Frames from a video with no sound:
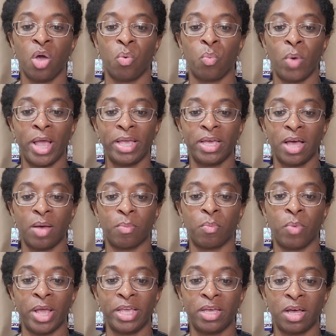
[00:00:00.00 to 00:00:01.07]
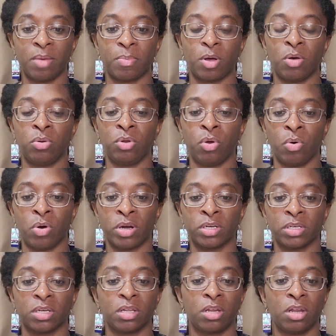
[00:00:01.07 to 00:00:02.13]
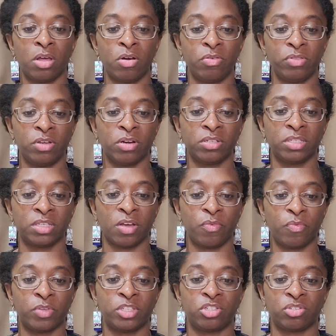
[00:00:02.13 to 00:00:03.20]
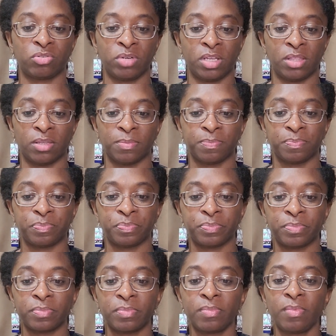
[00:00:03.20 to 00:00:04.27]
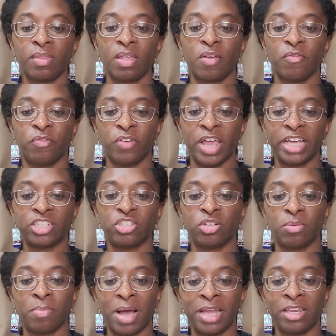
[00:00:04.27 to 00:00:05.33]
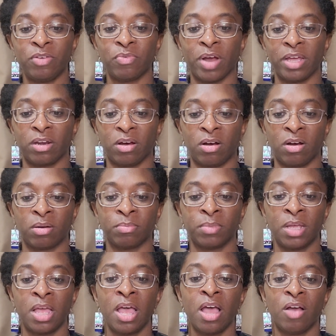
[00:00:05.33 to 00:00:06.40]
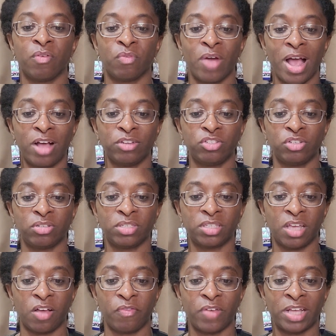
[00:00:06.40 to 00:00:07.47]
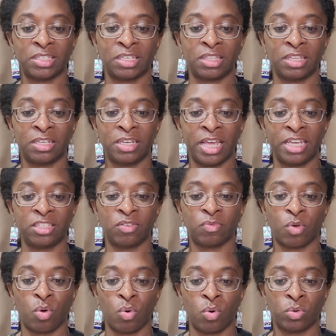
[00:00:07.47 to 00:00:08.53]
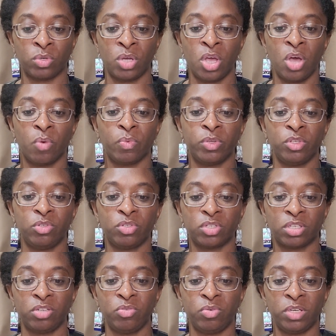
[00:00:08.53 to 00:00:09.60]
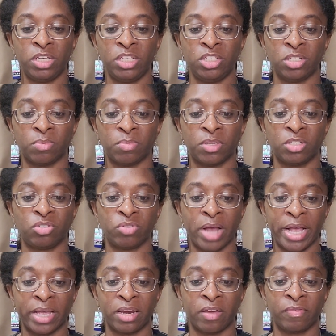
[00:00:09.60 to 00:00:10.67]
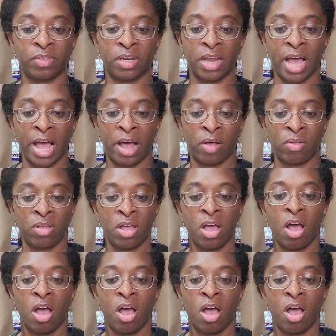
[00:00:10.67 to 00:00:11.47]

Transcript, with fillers: Wake up, wake up, O Lord. Clothe yourself with strength. Flex your mighty right arm. Rouse yourself as in the days of old, when you slew Egypt, the dragon of the Nile.